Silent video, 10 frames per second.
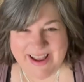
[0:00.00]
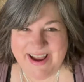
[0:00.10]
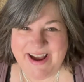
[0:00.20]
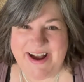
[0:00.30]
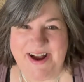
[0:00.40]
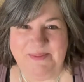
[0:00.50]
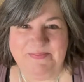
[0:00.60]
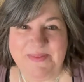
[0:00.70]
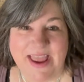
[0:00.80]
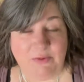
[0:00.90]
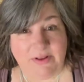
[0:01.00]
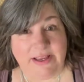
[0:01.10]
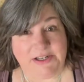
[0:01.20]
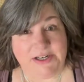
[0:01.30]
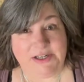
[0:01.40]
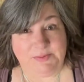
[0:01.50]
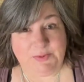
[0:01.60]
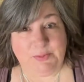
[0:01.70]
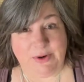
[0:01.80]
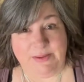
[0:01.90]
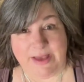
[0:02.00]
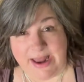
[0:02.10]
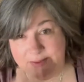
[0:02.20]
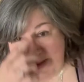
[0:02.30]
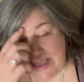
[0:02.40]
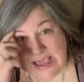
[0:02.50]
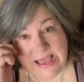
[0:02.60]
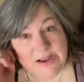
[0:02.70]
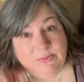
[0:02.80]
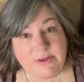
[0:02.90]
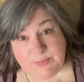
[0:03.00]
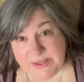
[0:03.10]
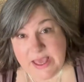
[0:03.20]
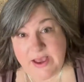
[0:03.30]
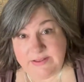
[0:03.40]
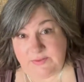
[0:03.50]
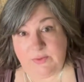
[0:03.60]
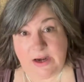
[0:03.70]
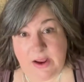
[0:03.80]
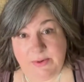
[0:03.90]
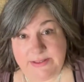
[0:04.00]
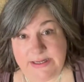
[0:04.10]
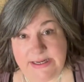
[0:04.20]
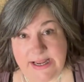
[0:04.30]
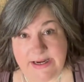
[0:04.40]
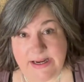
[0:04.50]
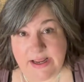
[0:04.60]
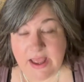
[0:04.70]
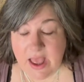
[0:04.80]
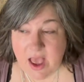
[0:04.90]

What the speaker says: And relationships were pretty bad at me, and it was because of what I was intending.